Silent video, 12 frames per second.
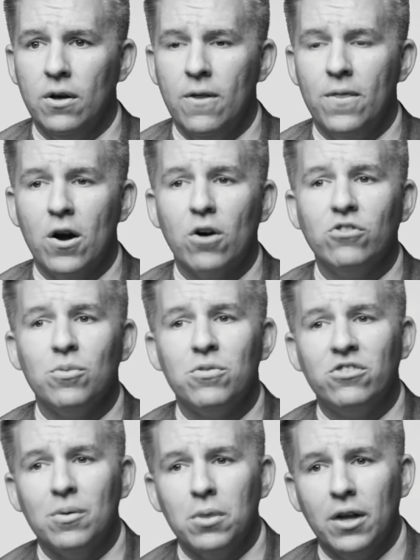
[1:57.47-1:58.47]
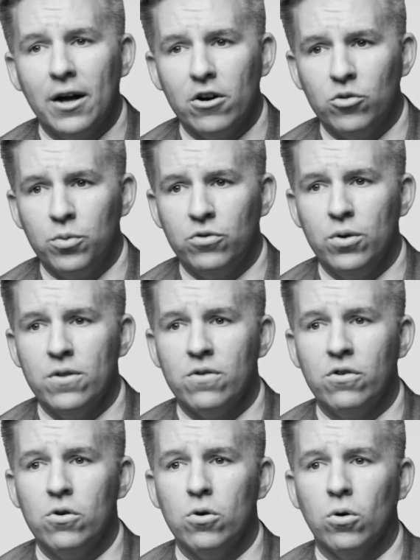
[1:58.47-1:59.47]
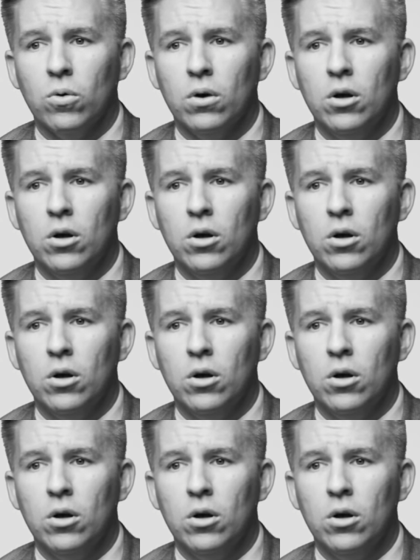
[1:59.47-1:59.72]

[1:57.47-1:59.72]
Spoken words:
There are some similarities between the two,